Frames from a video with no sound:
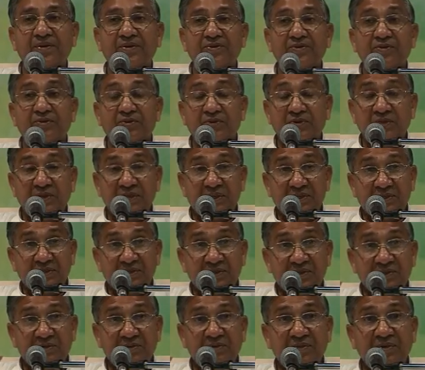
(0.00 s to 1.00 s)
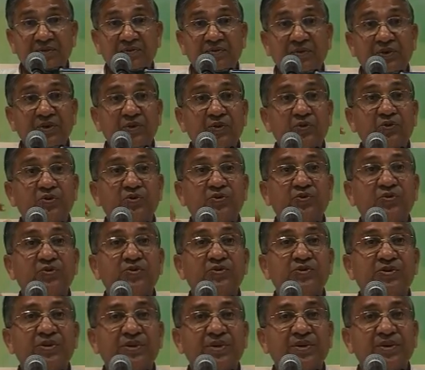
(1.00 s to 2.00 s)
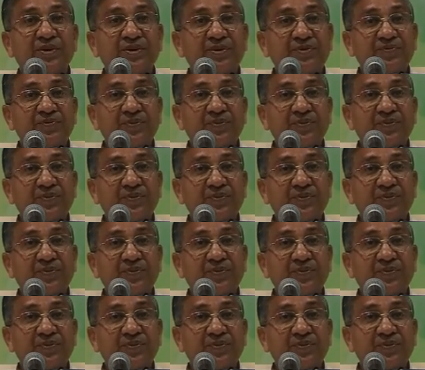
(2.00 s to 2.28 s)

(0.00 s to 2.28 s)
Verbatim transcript: So this we used to see.